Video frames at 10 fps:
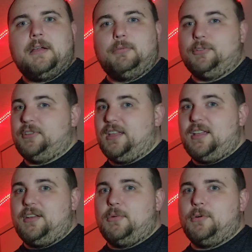We'll see
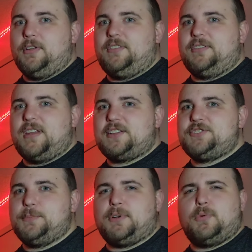it in award season
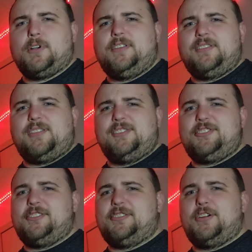next year, but award season
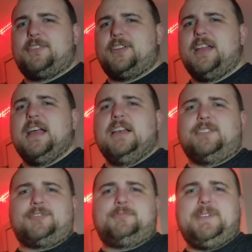this year isn't over,
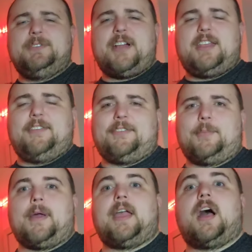so be ready
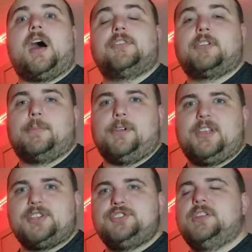for my Oscar
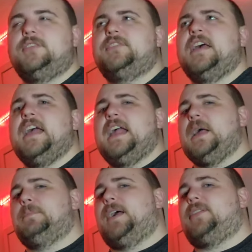predictions
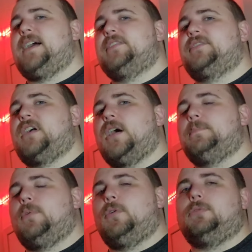and my last
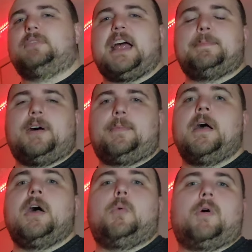couple
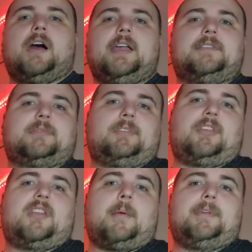wrap-up why some
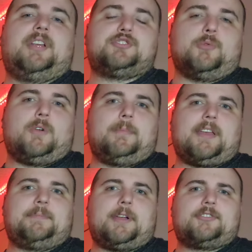of the nominees should win
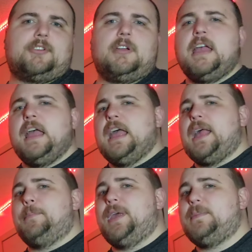Best Picture,
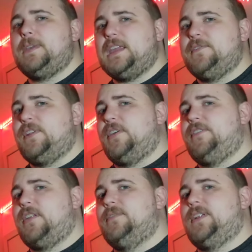and maybe even a
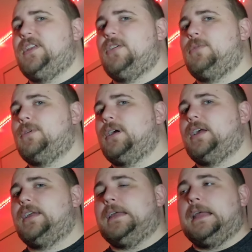fun video where
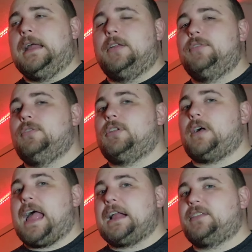I do a
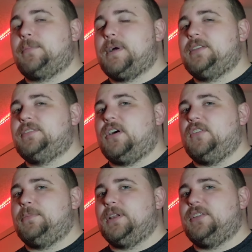little acting
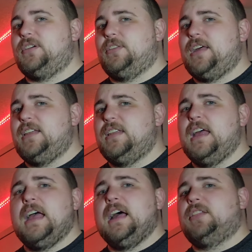myself. But until
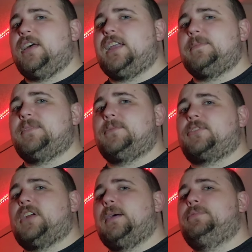then, like and
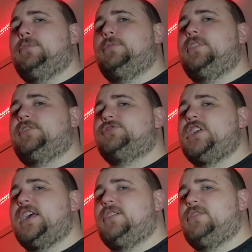subscribe to this
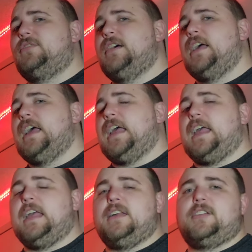channel,
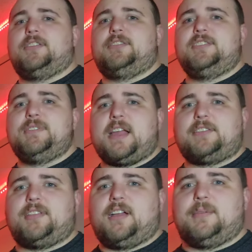and I'll see you
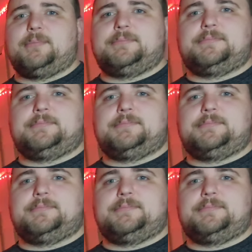next time.